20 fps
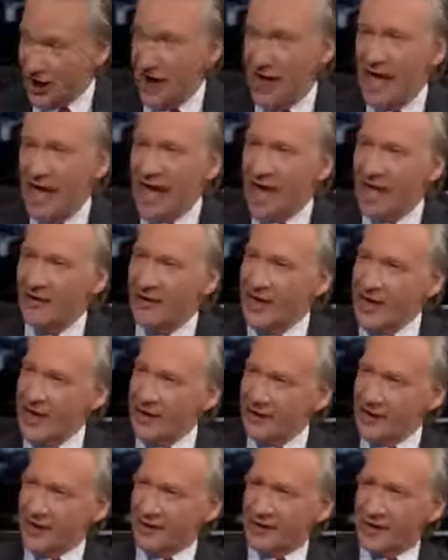it. And they
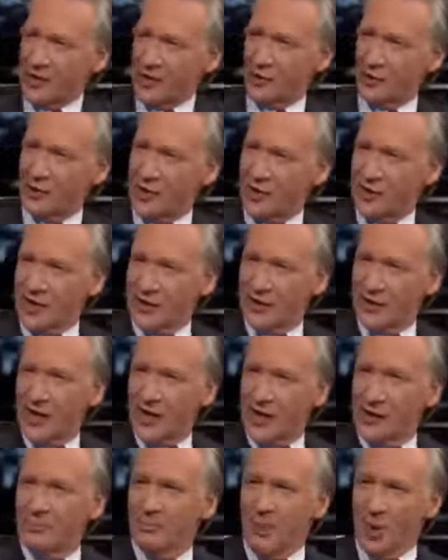act like they're really
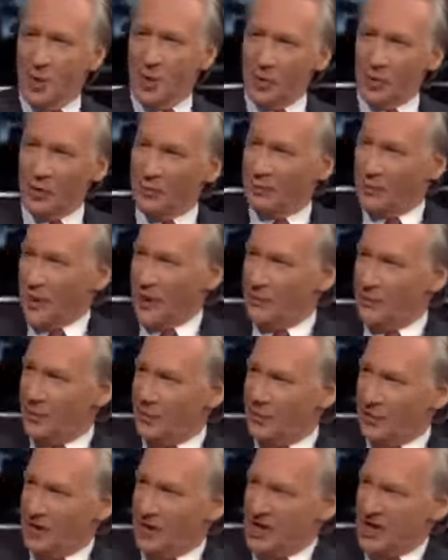bold
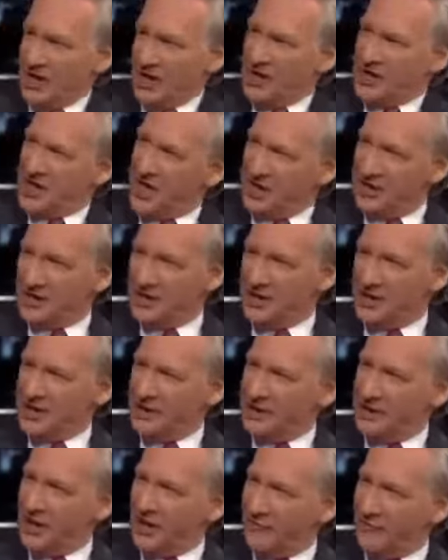people. They're going to cut
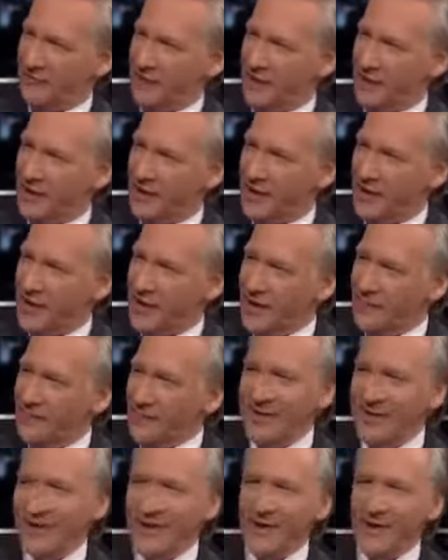this government.
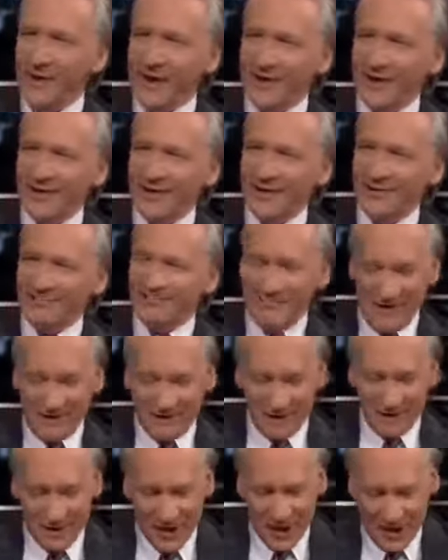But you know what?
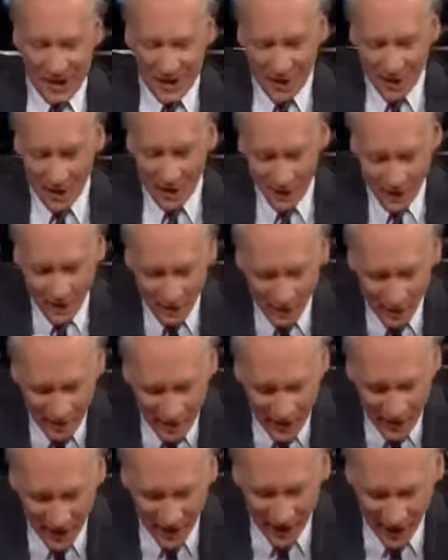They're chicken hawks.
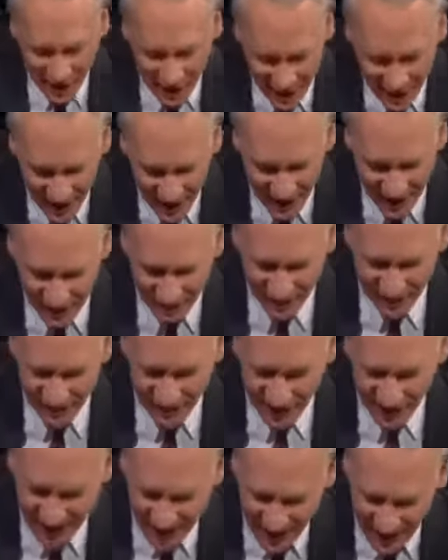What they're cutting is for
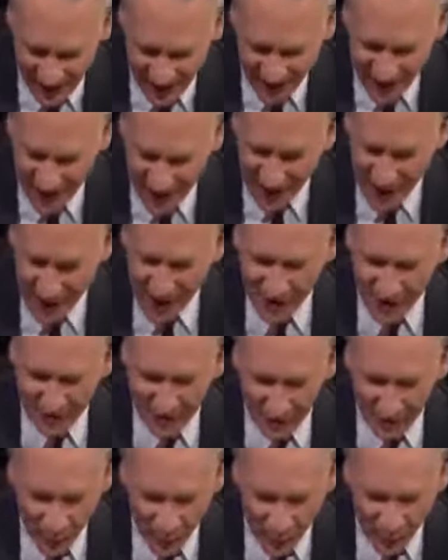the kids,
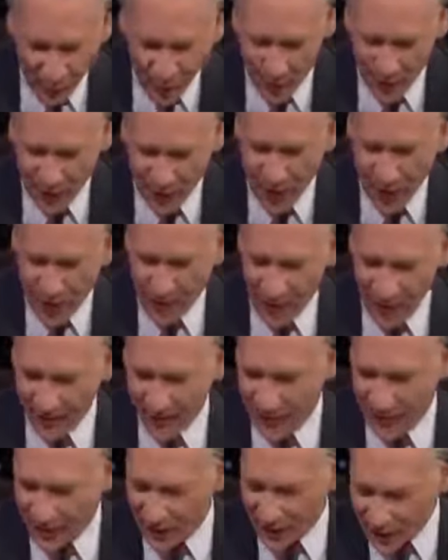the poor,
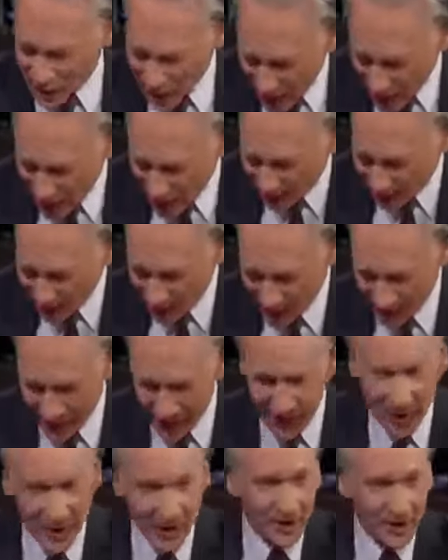and the
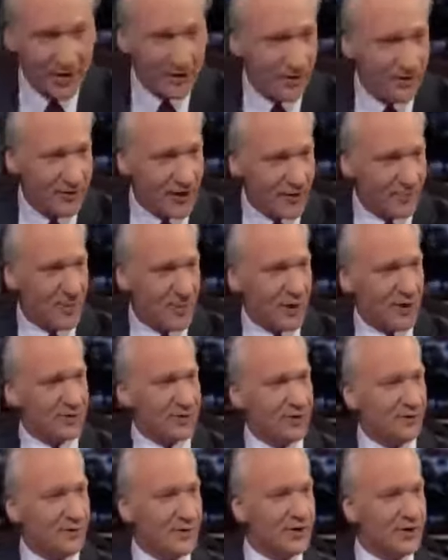jobless. Show that
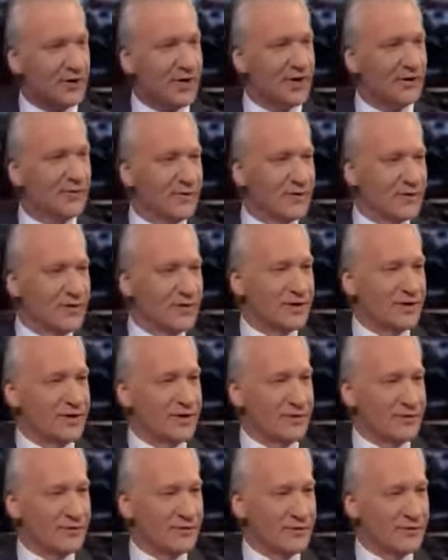picture we did. This
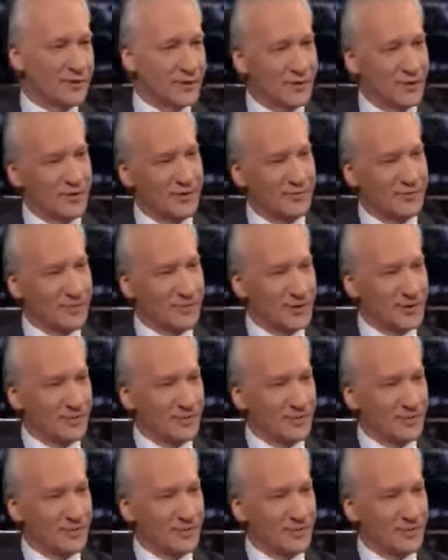is the food